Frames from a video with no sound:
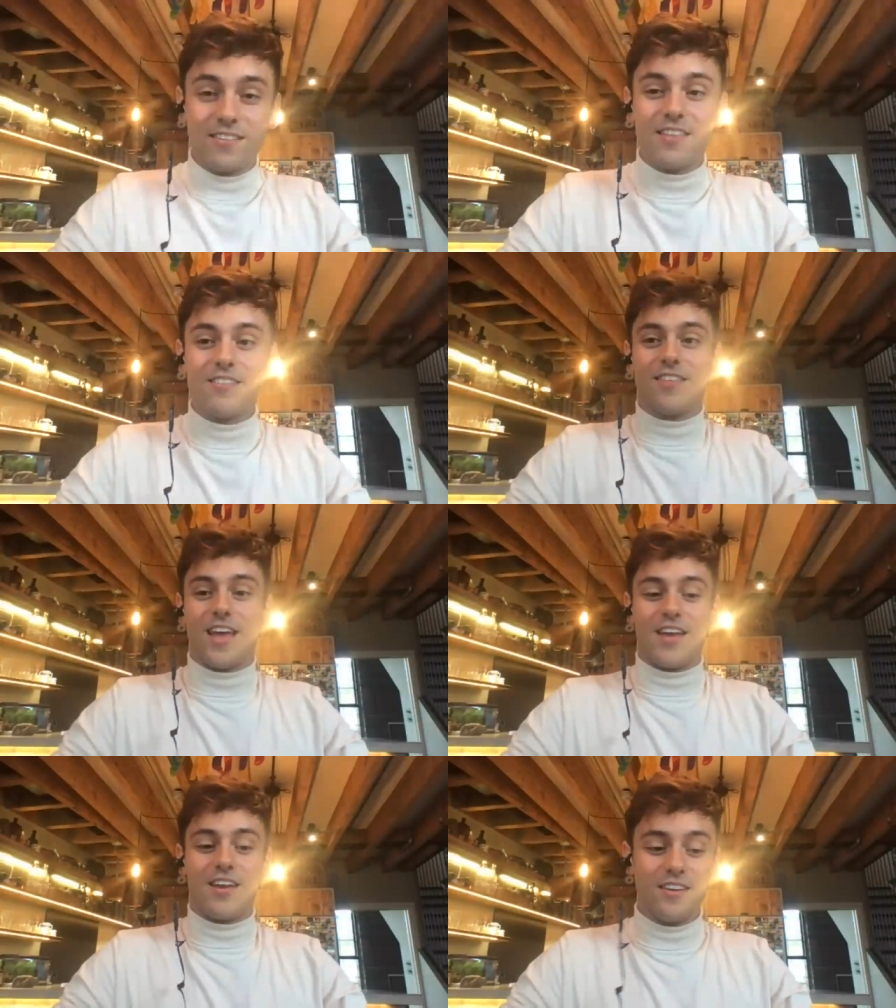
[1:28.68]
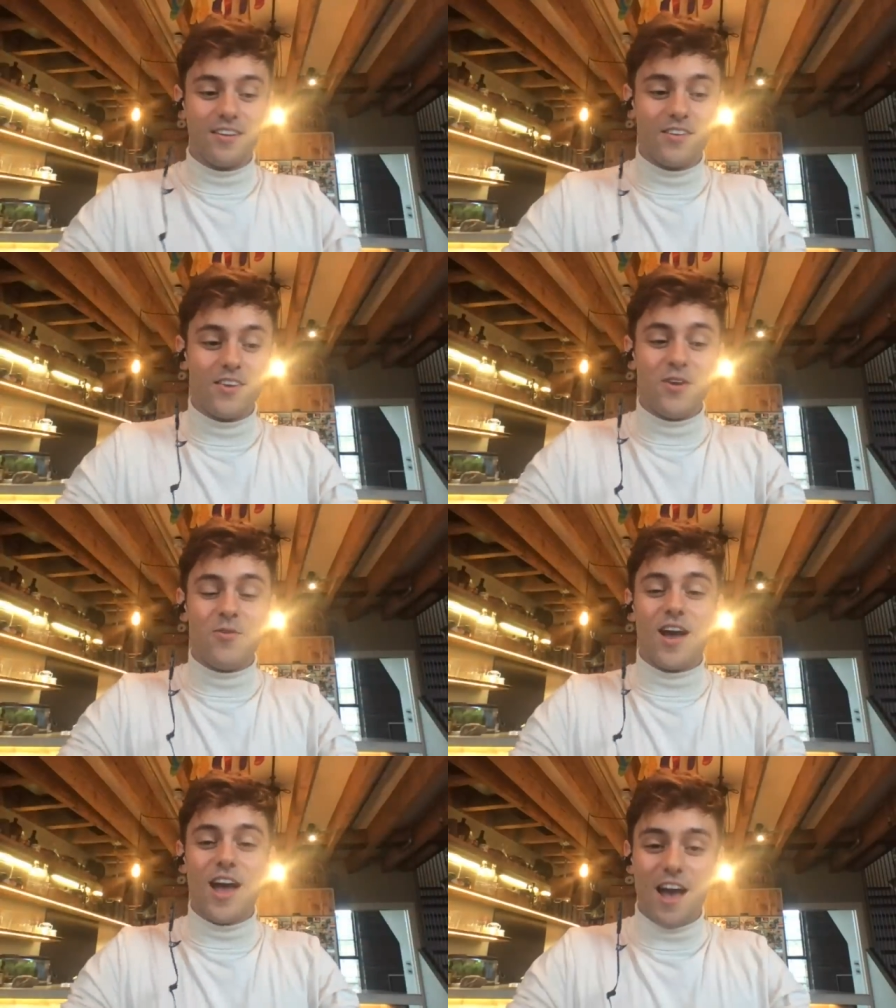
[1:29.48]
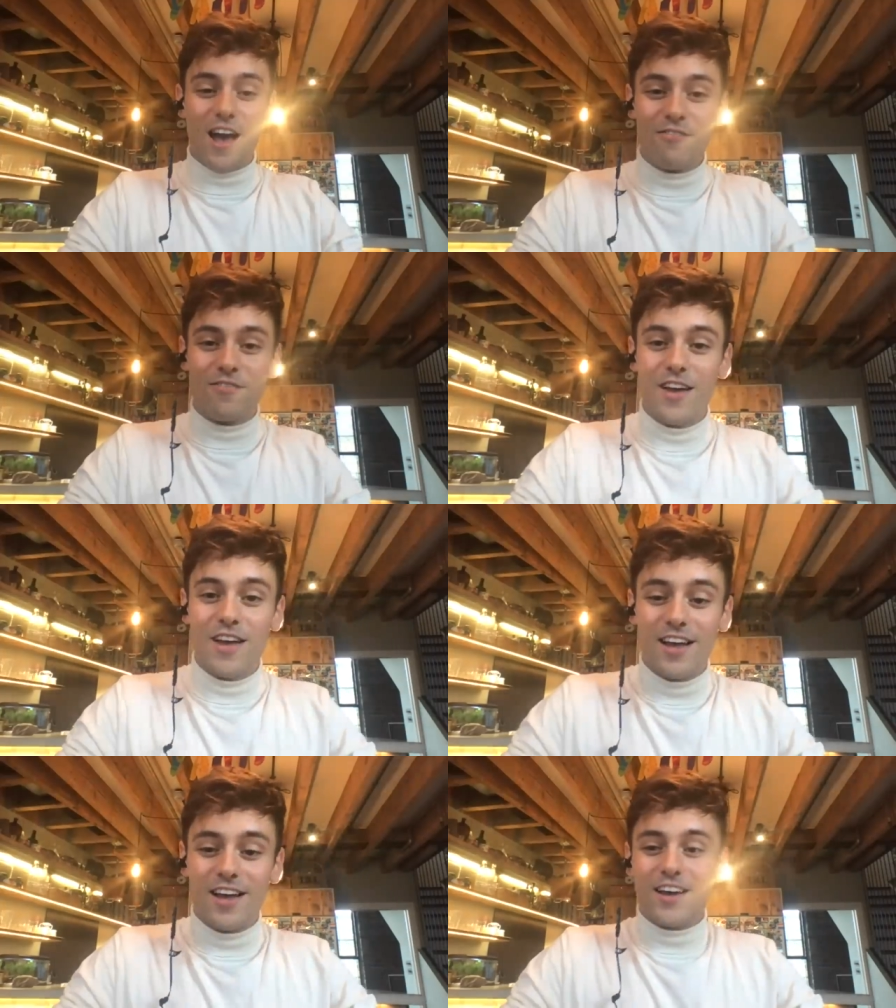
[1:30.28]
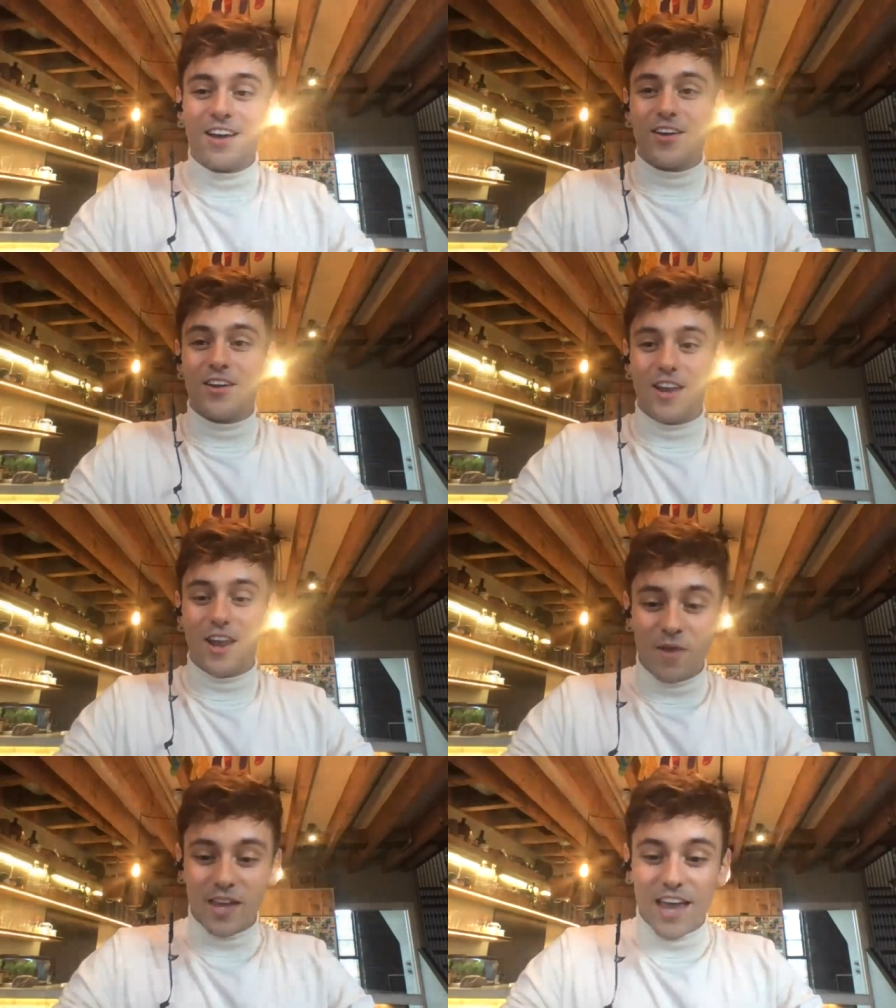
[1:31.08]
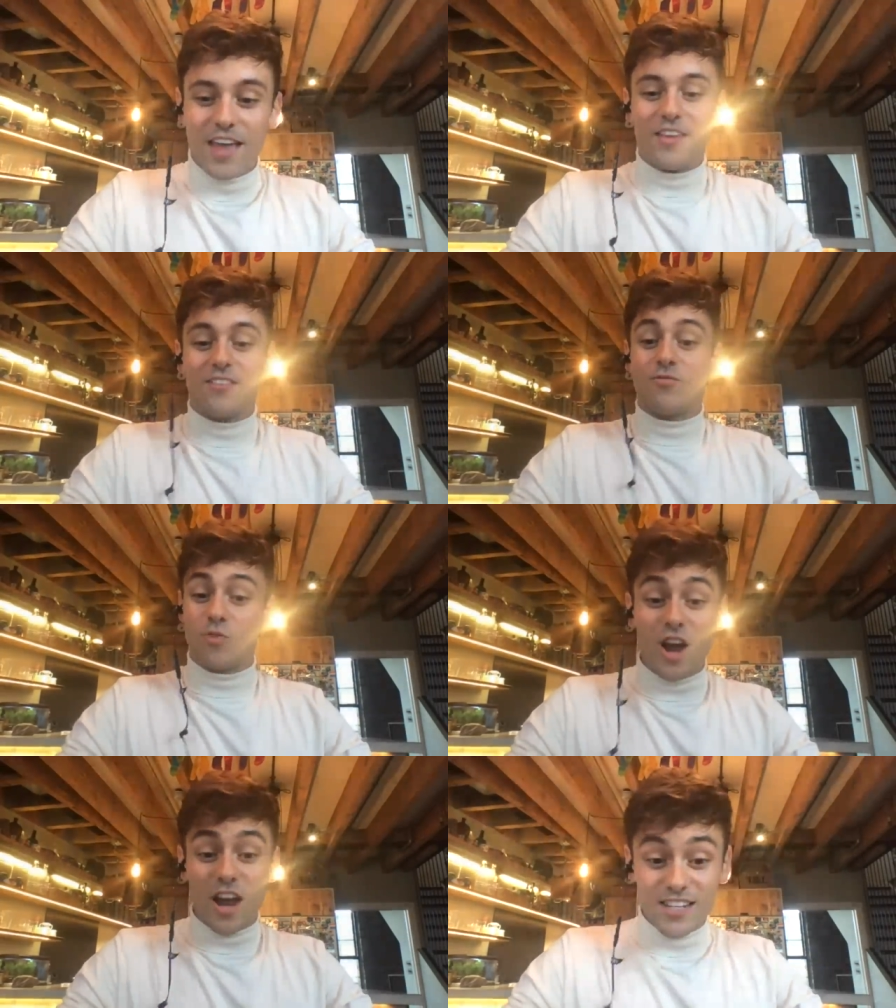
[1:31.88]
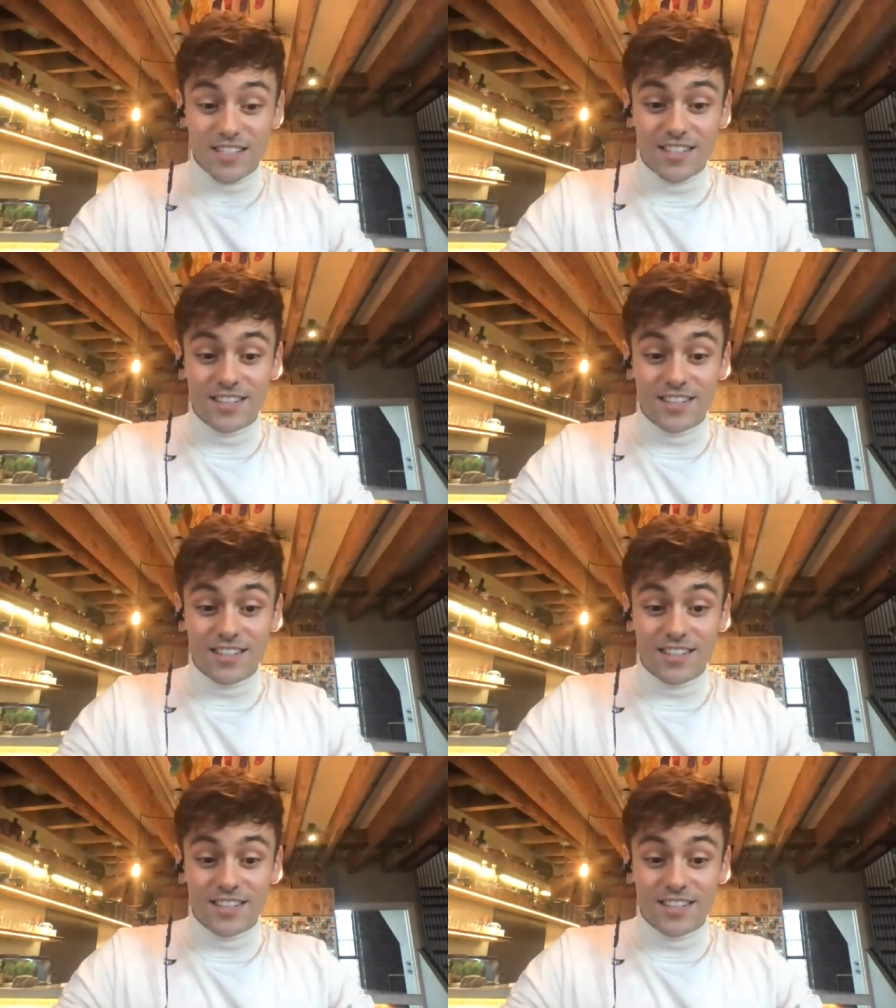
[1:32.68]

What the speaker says: since then, you have, let me get this right,